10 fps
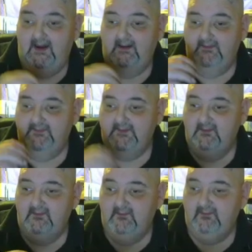the chicken
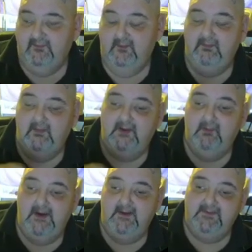noodle soup might
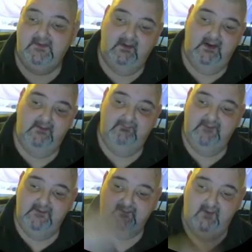wait till I
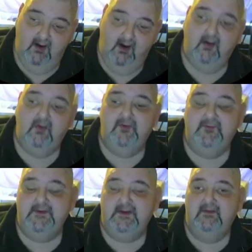finish all the
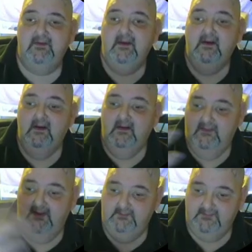chicken that
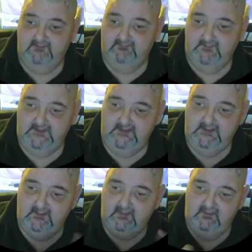was given me,
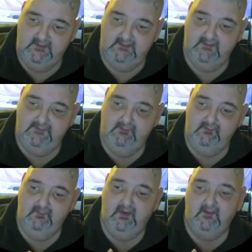including the 2
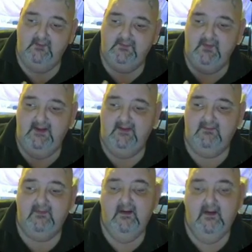large legs,
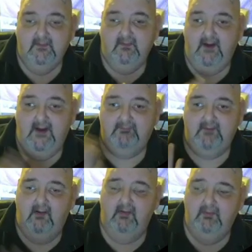so I have
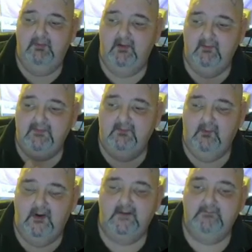all the bones in one.